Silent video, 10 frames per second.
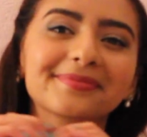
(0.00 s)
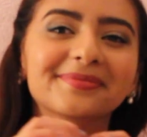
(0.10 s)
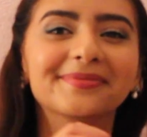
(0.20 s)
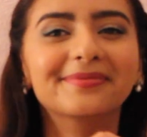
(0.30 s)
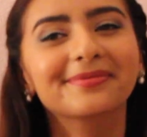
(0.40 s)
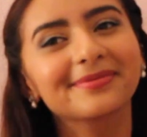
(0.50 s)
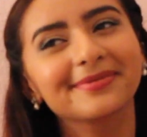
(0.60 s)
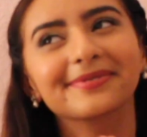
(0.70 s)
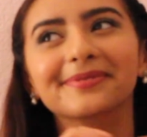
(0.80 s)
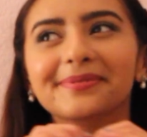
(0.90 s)

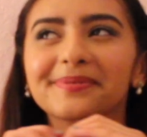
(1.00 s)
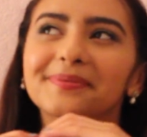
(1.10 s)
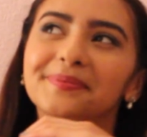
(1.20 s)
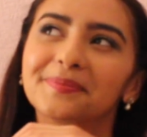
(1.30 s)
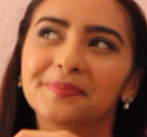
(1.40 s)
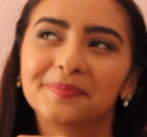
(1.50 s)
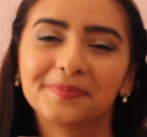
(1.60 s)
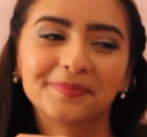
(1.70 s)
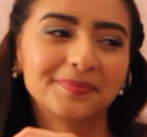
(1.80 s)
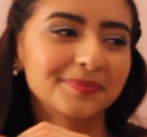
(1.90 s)
Nothing is said.